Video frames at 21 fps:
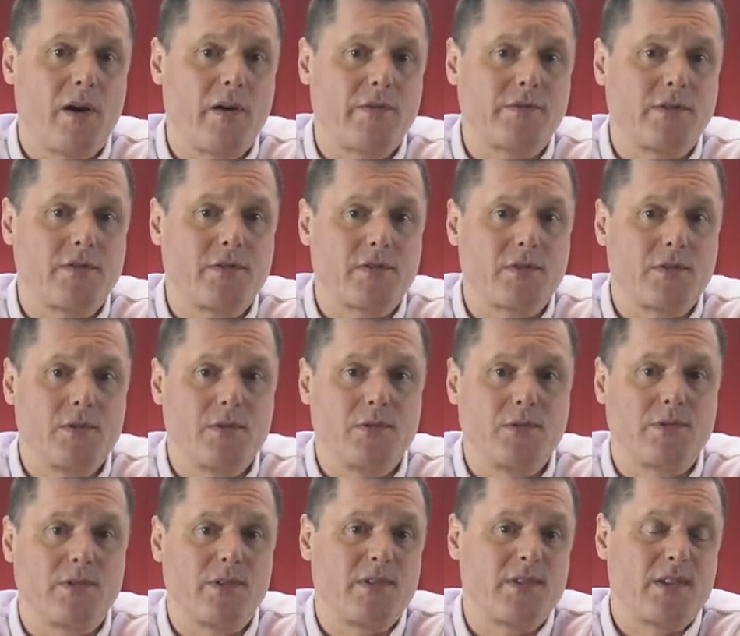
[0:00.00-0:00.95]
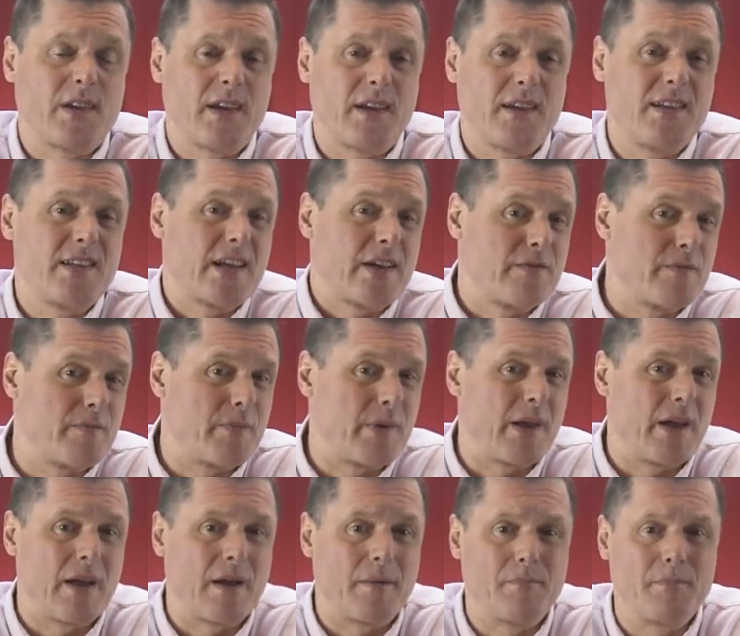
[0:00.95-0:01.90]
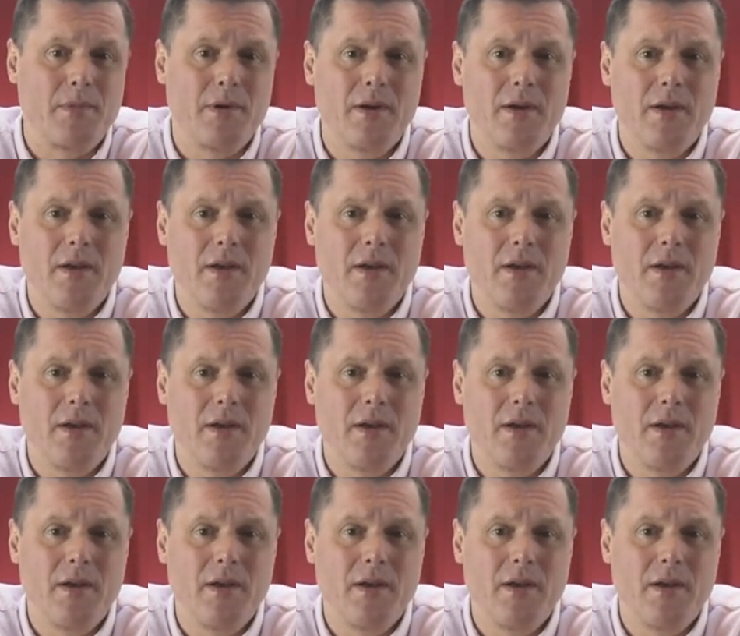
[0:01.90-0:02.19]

after school to, say, 7 p.m.